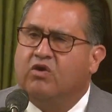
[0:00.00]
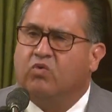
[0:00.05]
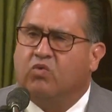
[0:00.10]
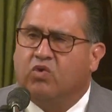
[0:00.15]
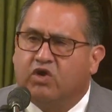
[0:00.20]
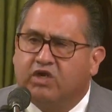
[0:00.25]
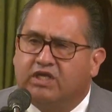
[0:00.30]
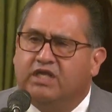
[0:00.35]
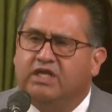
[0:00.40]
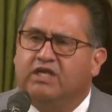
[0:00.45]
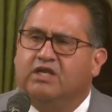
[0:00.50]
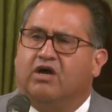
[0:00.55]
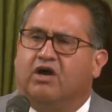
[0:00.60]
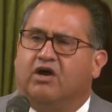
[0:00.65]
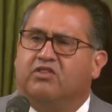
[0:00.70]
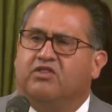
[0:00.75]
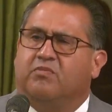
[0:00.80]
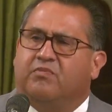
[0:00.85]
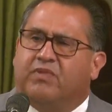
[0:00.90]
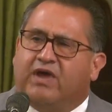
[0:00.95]
working
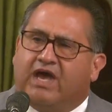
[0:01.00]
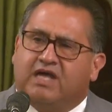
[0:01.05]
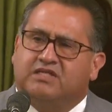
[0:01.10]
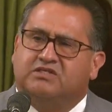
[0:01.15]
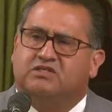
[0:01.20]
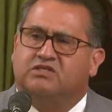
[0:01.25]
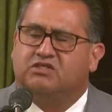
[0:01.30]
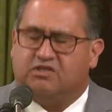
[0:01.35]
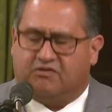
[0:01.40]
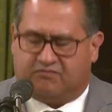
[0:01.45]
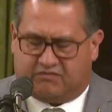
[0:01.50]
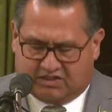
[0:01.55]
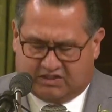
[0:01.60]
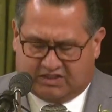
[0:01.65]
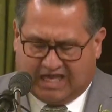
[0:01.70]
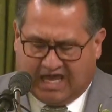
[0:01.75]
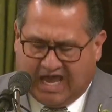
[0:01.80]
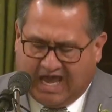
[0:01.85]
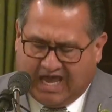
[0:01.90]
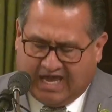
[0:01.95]
on the passage of this
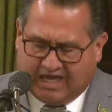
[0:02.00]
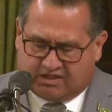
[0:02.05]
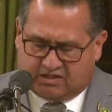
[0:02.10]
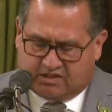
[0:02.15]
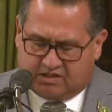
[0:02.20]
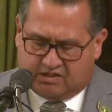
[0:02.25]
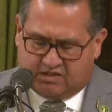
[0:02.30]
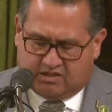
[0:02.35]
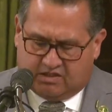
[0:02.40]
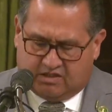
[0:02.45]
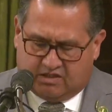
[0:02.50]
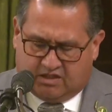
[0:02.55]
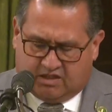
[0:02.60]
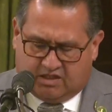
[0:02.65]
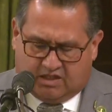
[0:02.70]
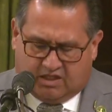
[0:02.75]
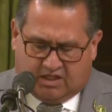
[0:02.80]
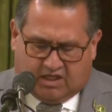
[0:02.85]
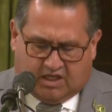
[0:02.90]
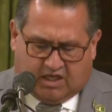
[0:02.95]
act.
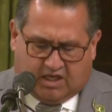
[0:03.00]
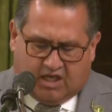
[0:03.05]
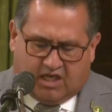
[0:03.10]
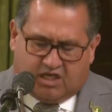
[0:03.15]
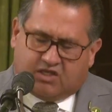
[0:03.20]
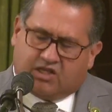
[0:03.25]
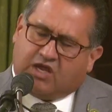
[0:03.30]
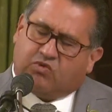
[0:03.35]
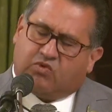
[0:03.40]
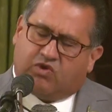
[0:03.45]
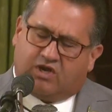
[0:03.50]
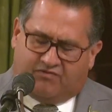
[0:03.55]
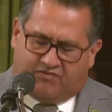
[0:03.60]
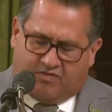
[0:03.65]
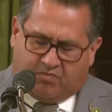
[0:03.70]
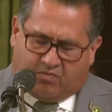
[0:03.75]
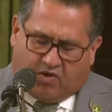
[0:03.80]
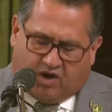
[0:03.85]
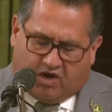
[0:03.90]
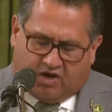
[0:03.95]
And they weren't
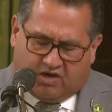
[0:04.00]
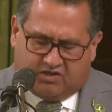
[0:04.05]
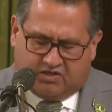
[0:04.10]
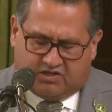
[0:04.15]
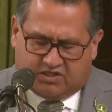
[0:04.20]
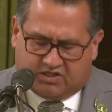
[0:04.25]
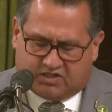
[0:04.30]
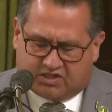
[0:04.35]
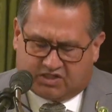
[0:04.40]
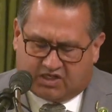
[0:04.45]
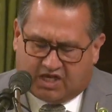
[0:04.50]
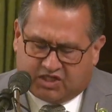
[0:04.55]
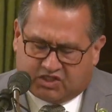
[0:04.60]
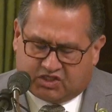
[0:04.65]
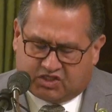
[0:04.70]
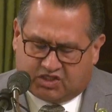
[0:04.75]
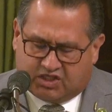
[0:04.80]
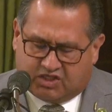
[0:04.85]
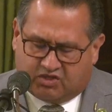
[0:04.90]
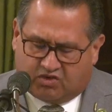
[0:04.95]
even part of the
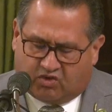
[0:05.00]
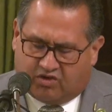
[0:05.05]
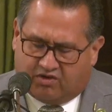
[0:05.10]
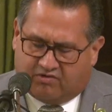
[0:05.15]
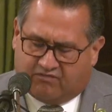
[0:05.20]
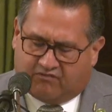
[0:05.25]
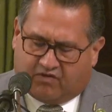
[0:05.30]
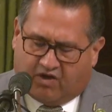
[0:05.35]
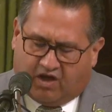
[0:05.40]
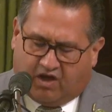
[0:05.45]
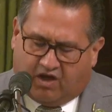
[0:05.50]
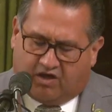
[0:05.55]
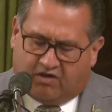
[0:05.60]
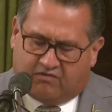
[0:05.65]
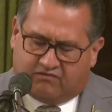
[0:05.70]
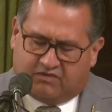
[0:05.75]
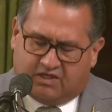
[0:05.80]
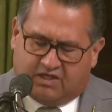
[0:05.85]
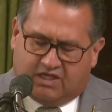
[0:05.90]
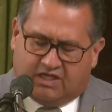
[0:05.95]
discussion or
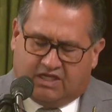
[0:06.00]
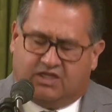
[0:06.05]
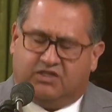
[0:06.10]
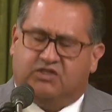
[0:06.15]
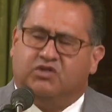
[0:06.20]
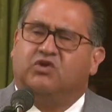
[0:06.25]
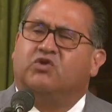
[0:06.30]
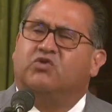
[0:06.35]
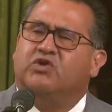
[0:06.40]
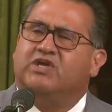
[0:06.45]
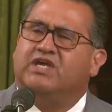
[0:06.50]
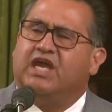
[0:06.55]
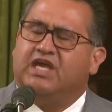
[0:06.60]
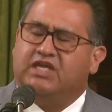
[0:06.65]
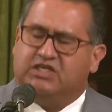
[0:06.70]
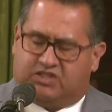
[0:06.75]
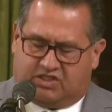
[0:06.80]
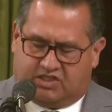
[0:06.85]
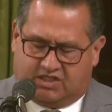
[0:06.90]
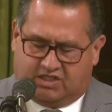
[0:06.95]
involved in the
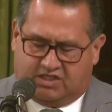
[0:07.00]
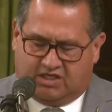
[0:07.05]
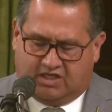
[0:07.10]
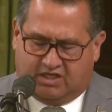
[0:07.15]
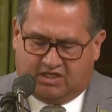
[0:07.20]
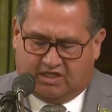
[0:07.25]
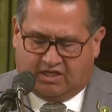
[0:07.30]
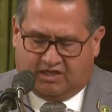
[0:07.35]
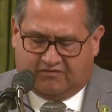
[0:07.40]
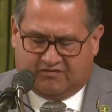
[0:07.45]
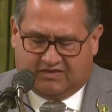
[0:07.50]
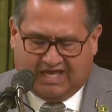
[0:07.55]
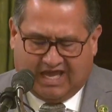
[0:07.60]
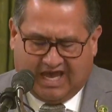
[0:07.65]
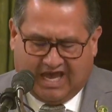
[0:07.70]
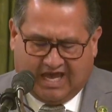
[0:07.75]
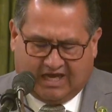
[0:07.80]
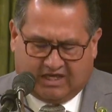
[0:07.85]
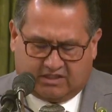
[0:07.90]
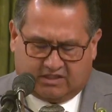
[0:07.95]
creation of the
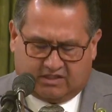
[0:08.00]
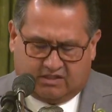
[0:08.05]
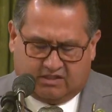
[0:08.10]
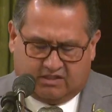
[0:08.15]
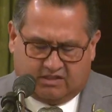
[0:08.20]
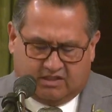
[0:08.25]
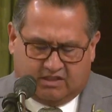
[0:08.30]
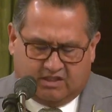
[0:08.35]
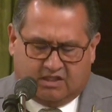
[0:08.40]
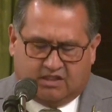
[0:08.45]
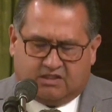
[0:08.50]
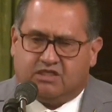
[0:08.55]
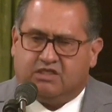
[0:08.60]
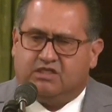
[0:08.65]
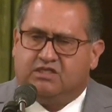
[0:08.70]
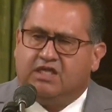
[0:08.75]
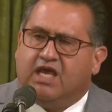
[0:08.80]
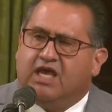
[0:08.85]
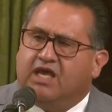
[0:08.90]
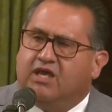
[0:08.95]
act.
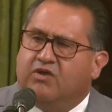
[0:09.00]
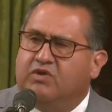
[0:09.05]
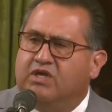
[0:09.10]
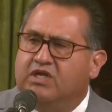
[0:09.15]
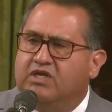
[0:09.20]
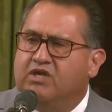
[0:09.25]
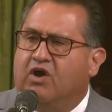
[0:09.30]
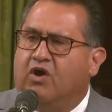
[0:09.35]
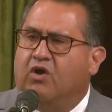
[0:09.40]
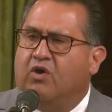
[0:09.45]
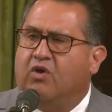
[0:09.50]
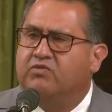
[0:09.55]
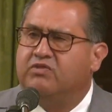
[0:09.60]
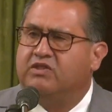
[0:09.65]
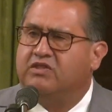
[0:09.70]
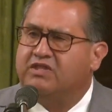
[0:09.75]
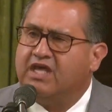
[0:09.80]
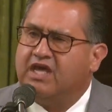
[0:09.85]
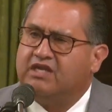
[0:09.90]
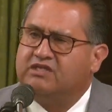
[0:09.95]
Today, we know
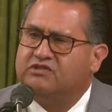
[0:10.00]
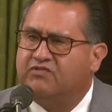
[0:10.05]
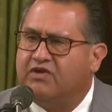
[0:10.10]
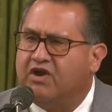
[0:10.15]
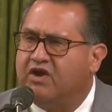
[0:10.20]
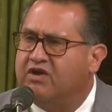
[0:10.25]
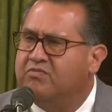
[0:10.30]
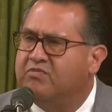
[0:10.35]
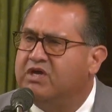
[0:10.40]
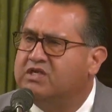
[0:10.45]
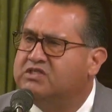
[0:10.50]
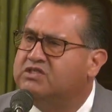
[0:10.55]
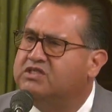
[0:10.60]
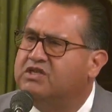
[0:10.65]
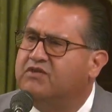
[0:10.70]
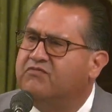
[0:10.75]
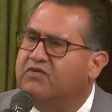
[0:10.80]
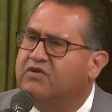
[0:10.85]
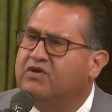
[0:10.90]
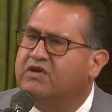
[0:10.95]
that that is very much
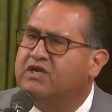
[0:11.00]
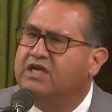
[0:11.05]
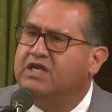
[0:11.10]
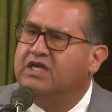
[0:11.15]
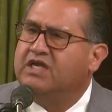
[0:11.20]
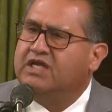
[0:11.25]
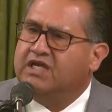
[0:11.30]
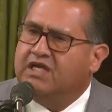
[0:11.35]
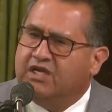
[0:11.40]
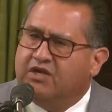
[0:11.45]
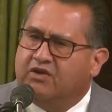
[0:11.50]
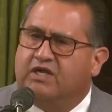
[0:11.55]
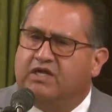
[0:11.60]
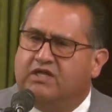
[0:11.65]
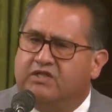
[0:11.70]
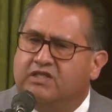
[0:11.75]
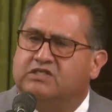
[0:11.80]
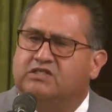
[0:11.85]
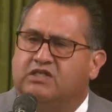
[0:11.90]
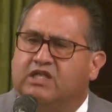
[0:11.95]
different here
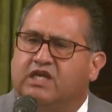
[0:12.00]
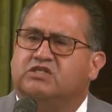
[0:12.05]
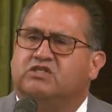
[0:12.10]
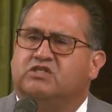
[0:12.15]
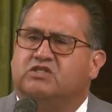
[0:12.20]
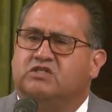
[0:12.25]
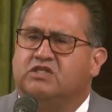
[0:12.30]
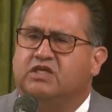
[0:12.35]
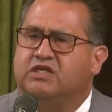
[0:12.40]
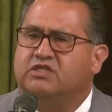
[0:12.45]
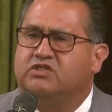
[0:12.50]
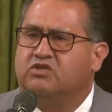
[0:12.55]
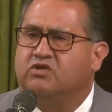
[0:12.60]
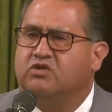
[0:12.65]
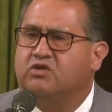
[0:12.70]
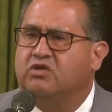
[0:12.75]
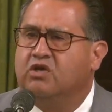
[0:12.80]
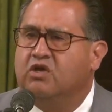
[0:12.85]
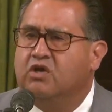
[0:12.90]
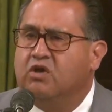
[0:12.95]
in this
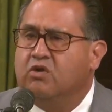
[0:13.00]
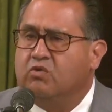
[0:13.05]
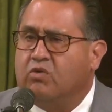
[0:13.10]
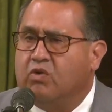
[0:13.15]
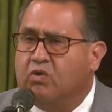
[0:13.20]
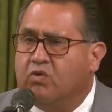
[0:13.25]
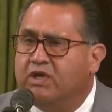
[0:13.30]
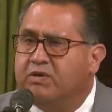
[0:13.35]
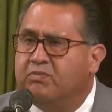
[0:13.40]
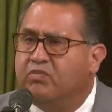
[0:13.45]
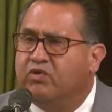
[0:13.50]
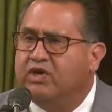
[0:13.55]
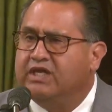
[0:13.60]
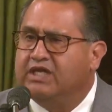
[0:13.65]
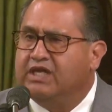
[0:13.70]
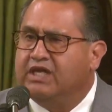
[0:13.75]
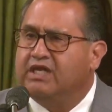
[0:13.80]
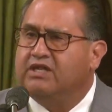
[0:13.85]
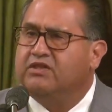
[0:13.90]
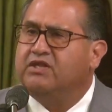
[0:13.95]
legislature, where we bring
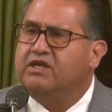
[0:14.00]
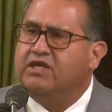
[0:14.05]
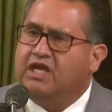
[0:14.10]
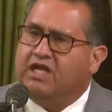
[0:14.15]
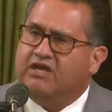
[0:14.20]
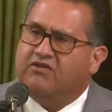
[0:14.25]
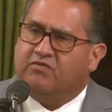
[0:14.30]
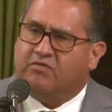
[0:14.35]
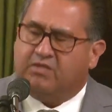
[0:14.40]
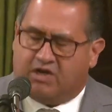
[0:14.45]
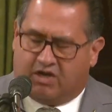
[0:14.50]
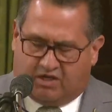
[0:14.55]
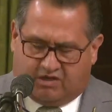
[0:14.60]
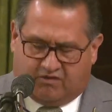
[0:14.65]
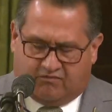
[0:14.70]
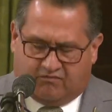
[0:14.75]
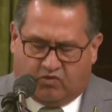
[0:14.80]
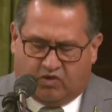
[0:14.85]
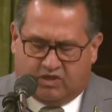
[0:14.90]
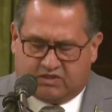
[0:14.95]
in the Native
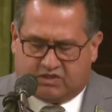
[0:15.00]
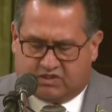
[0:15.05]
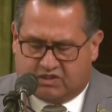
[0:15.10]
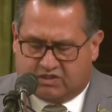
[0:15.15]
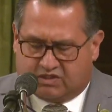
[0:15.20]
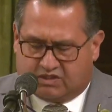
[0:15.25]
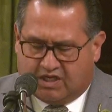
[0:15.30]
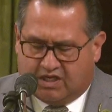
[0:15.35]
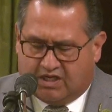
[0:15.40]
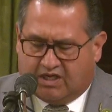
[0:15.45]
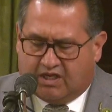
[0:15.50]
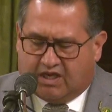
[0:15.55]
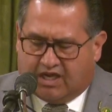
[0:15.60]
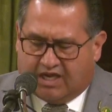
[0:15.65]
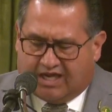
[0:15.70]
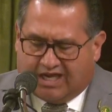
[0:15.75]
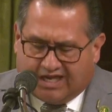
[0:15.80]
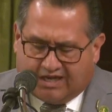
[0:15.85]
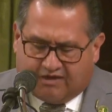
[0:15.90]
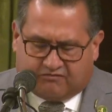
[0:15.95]
American voices
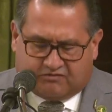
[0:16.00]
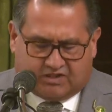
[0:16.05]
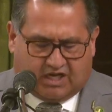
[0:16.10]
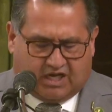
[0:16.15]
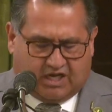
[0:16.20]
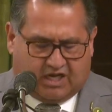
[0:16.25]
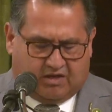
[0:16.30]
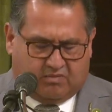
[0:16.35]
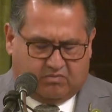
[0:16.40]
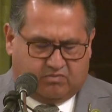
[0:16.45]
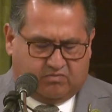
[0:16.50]
ahead of time.